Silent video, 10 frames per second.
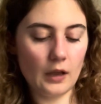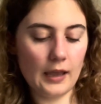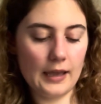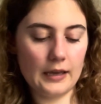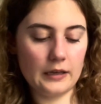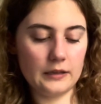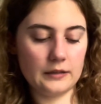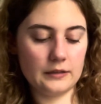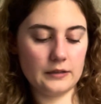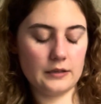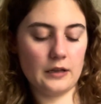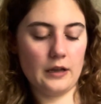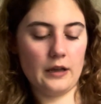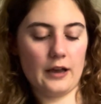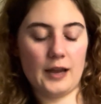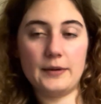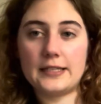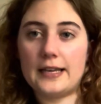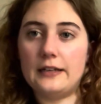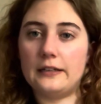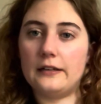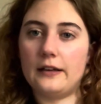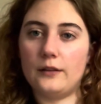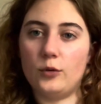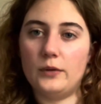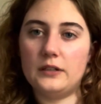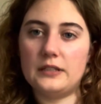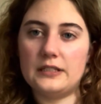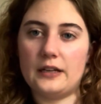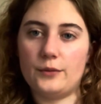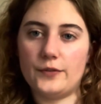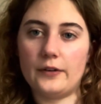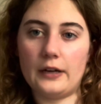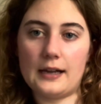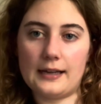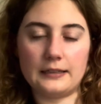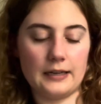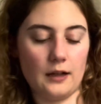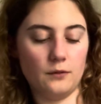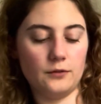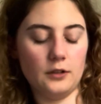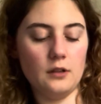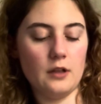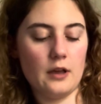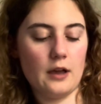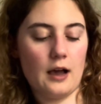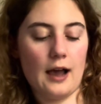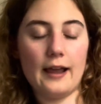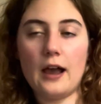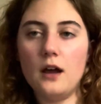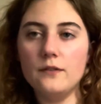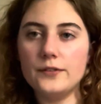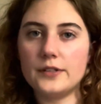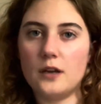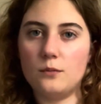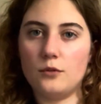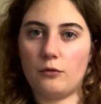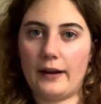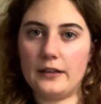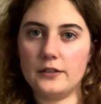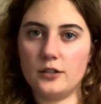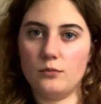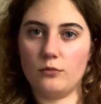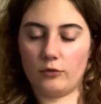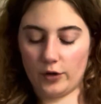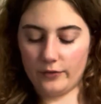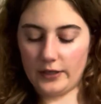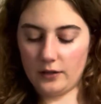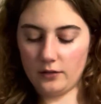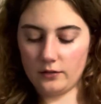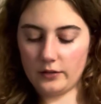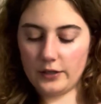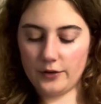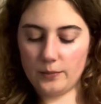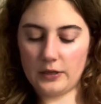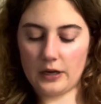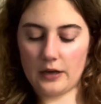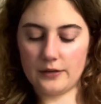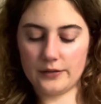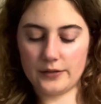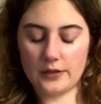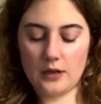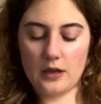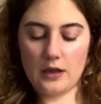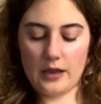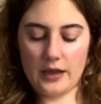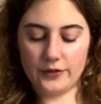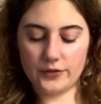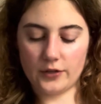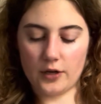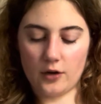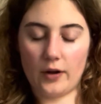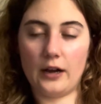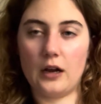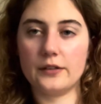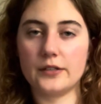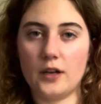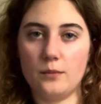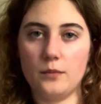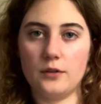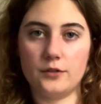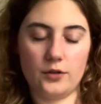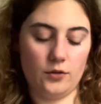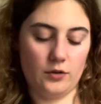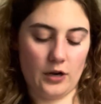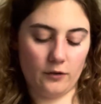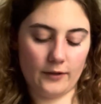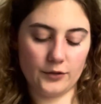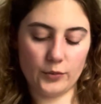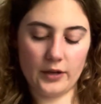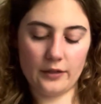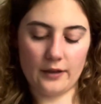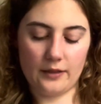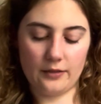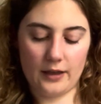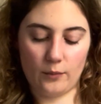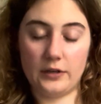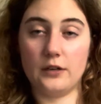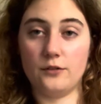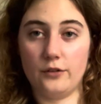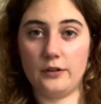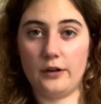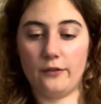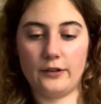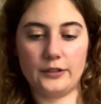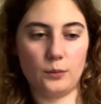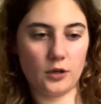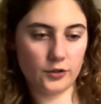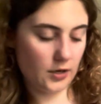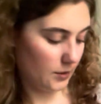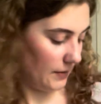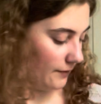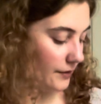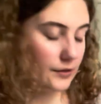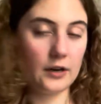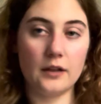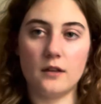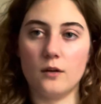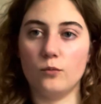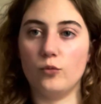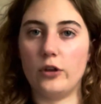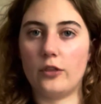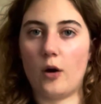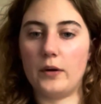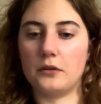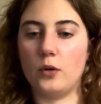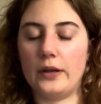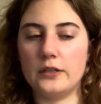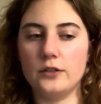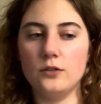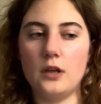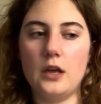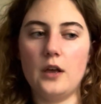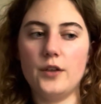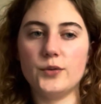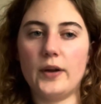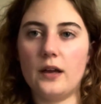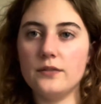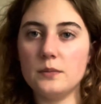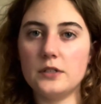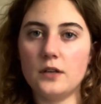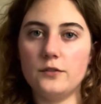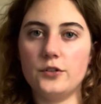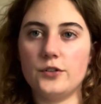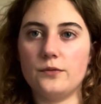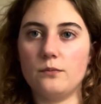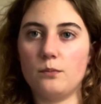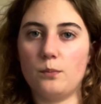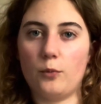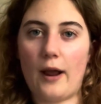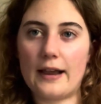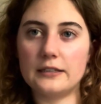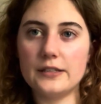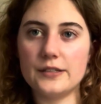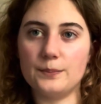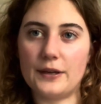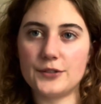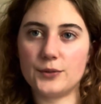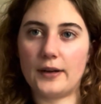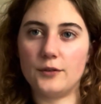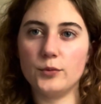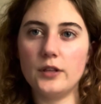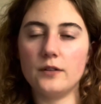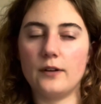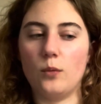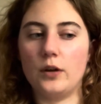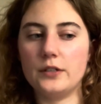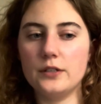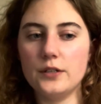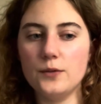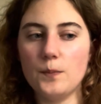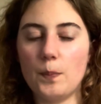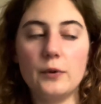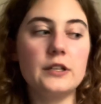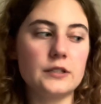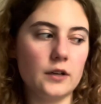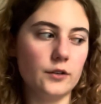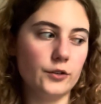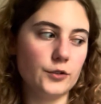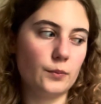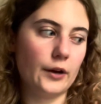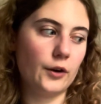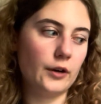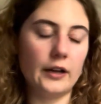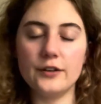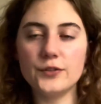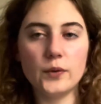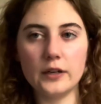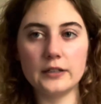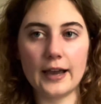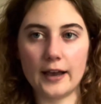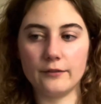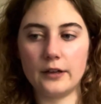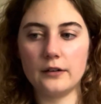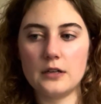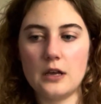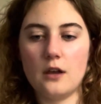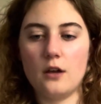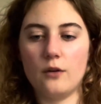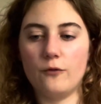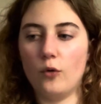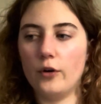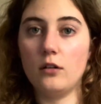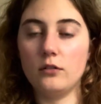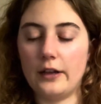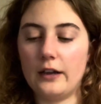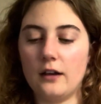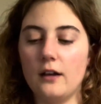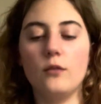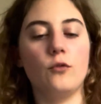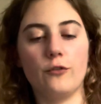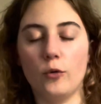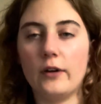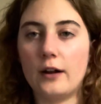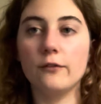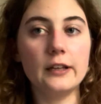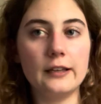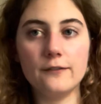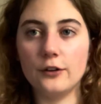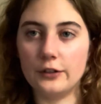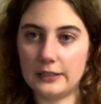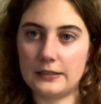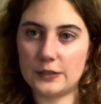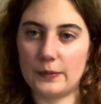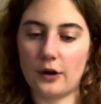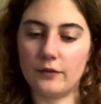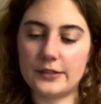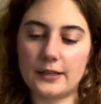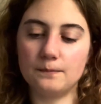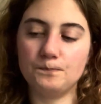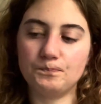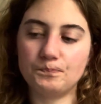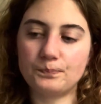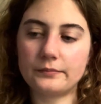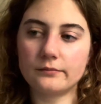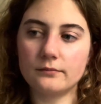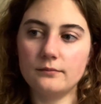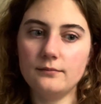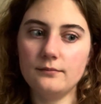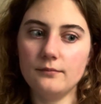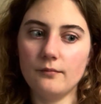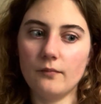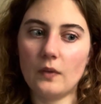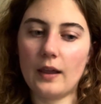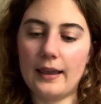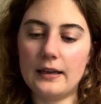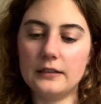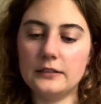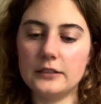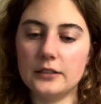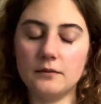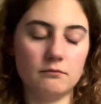And I'm excited, and the woman at the stand was very kind and helpful. I have some random roving here because ages ago I got some to needle felt with, and then we didn't do the needle felting project, my friends and I, that we thought we were going to. So I have some stuff to just practice and mess around with if I wanted to, but it's not an urgent priority. I just wanted to have it for when I really feel the need to spin all of a sudden. And